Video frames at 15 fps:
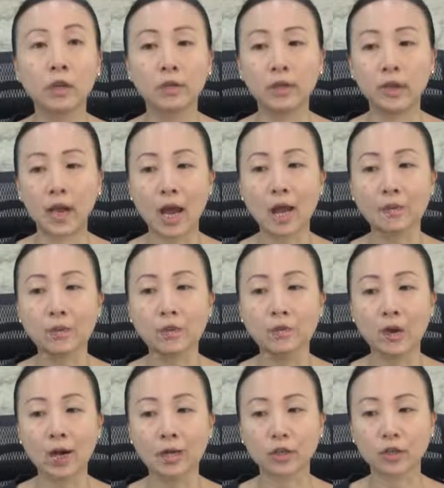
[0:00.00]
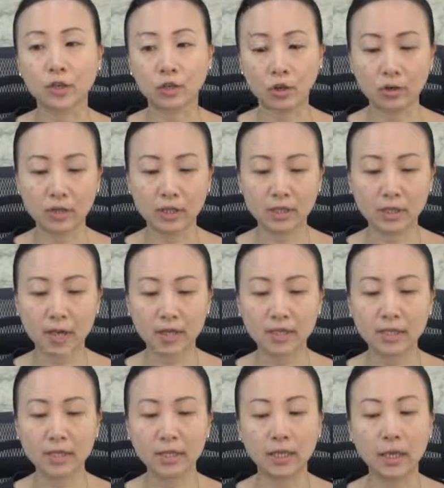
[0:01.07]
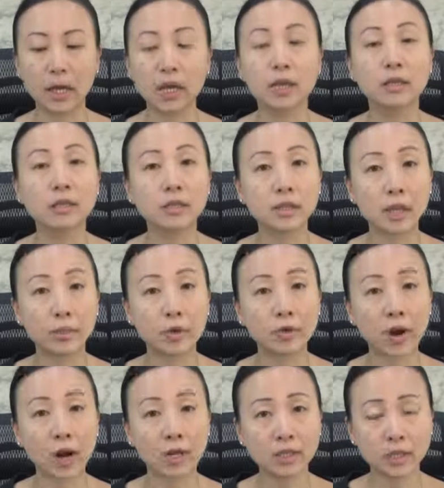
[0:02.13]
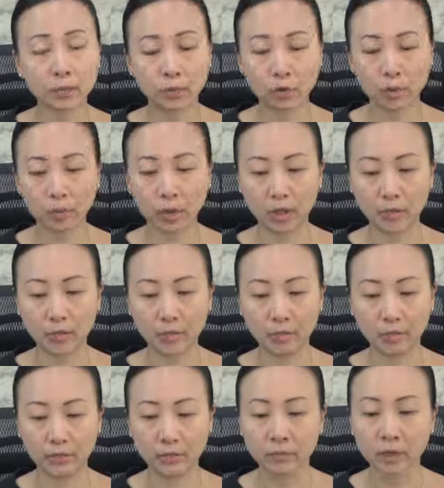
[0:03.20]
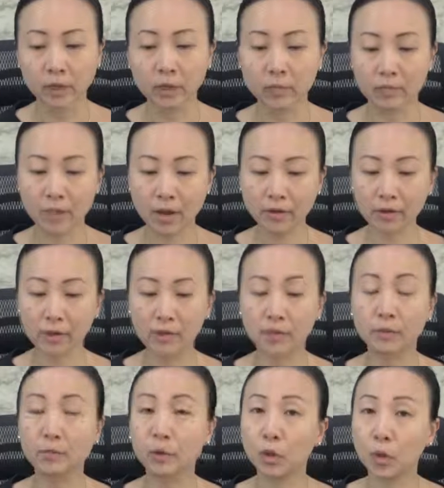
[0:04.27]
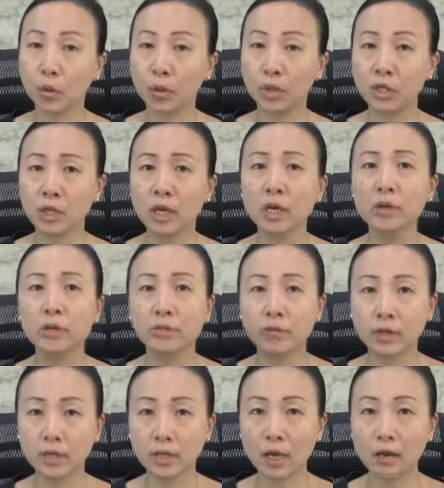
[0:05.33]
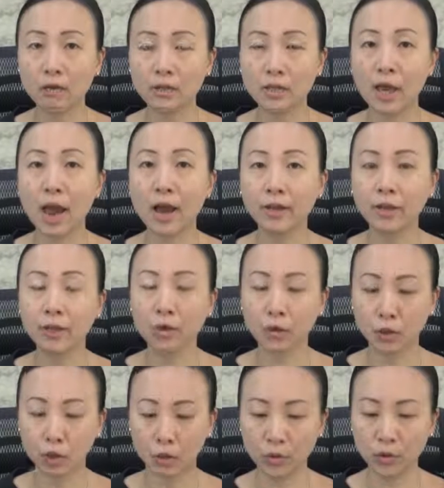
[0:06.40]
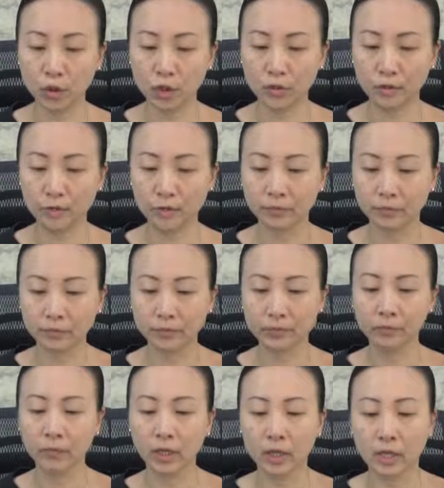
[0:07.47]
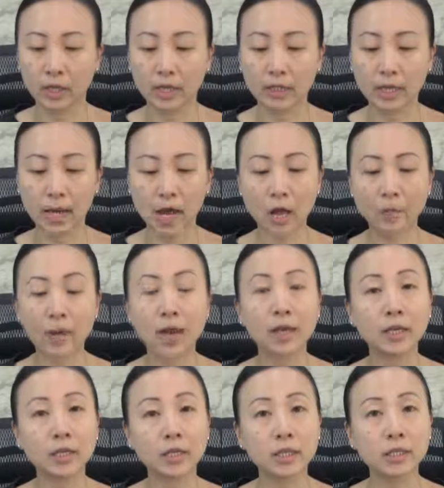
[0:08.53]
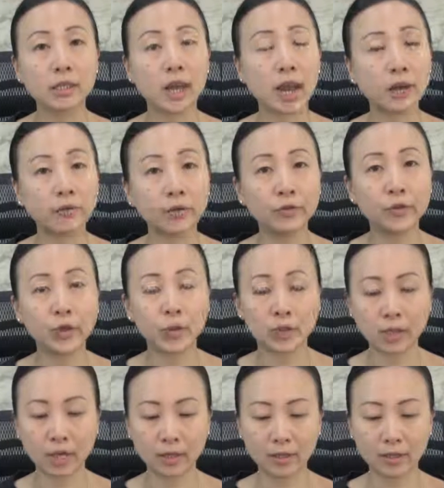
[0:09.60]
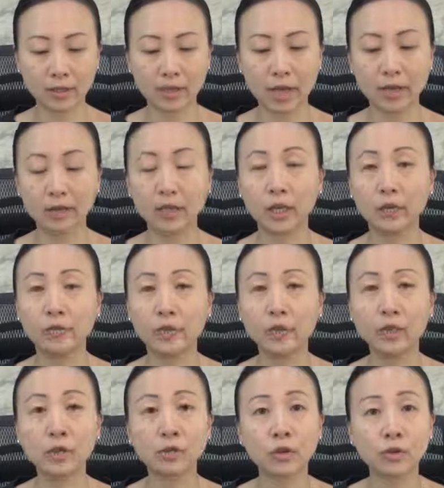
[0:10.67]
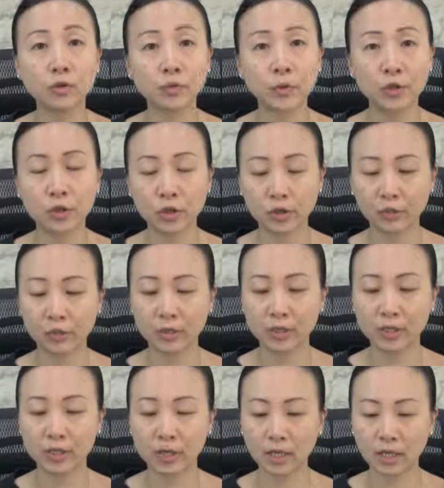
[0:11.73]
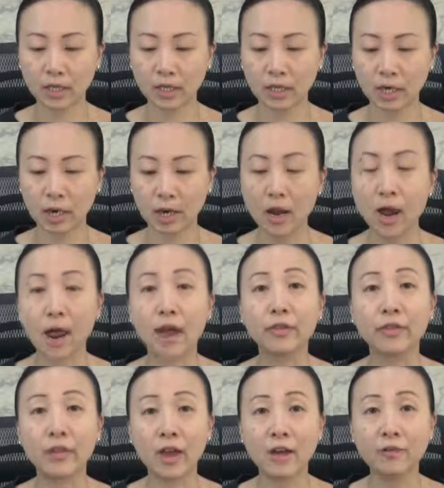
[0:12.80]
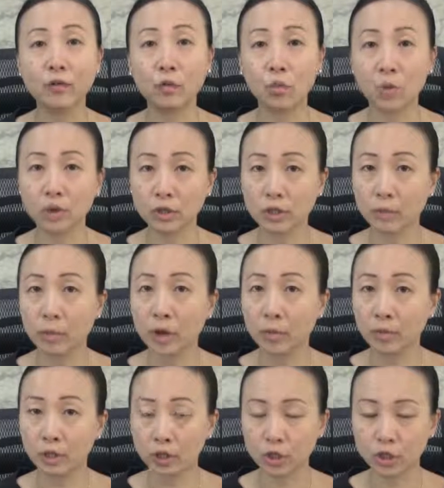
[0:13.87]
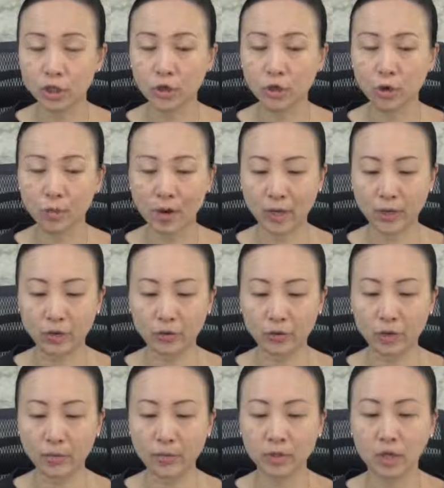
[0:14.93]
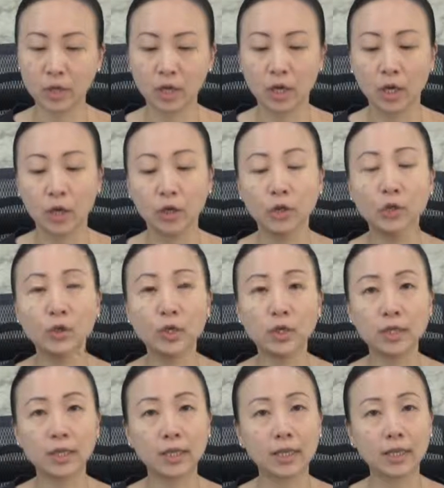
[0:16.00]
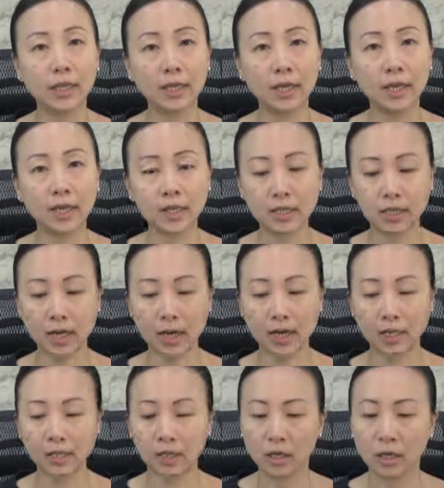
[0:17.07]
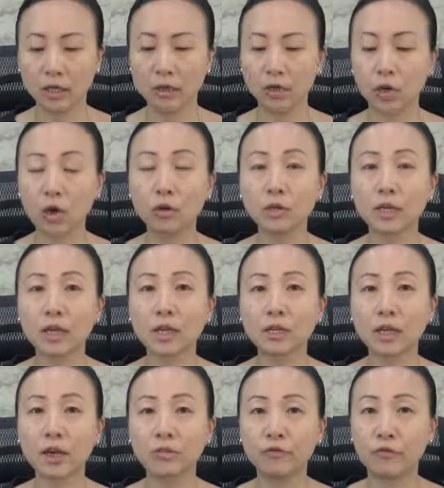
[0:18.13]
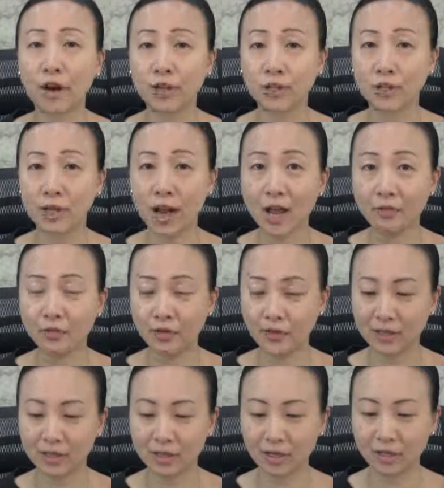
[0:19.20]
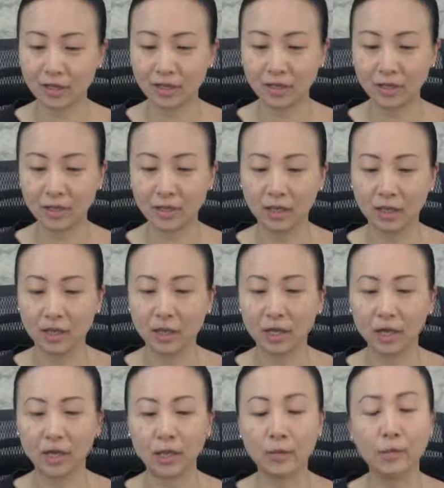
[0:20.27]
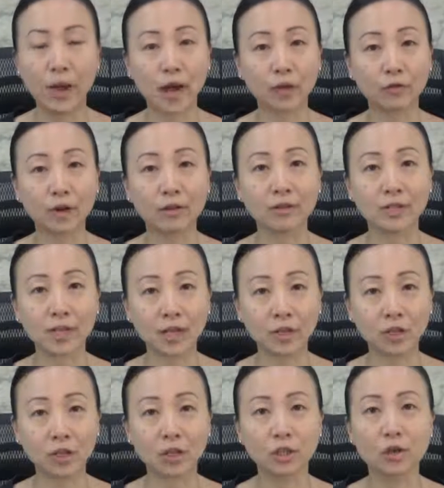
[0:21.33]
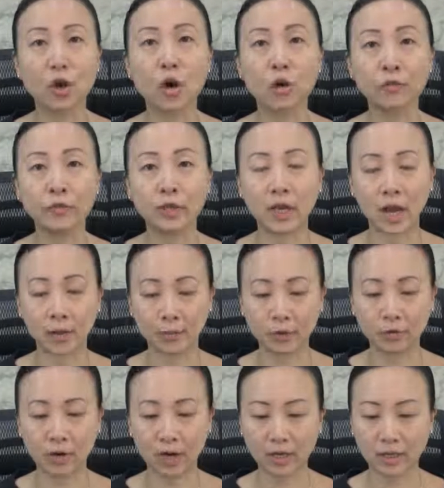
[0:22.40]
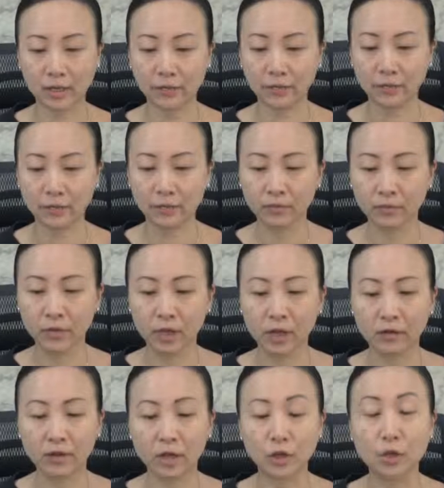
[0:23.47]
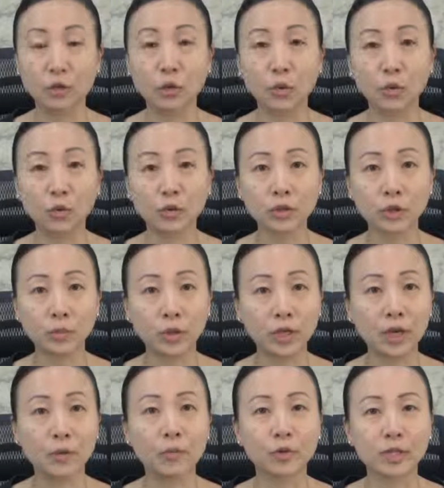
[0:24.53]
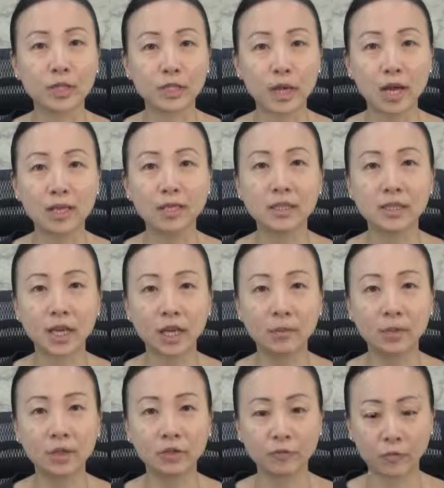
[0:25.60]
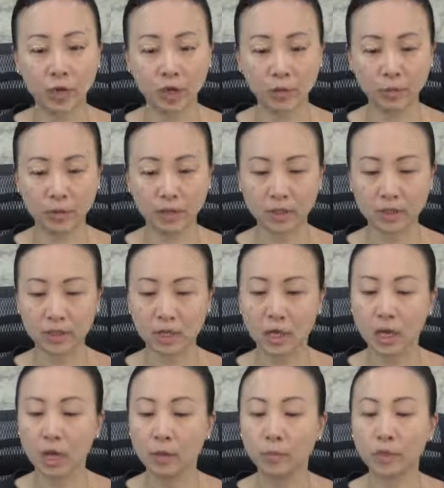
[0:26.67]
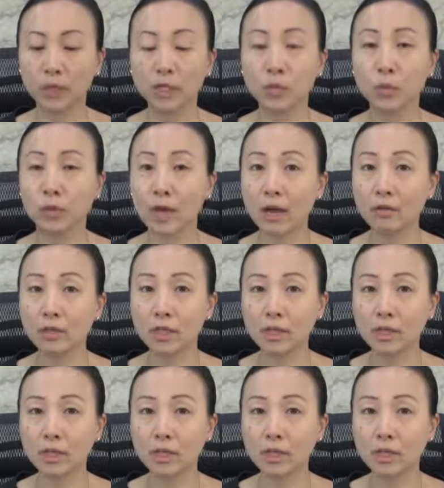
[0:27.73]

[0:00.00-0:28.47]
The abstract should concisely summarize the problem, the methods employed, the results, and the conclusion. To help editors and reviewers understand the original contribution of your study and therefore want to publish your manuscript, you need to clearly indicate the context and rationale for your study in the background section of the abstract. There should also be a precise statement of purpose, because without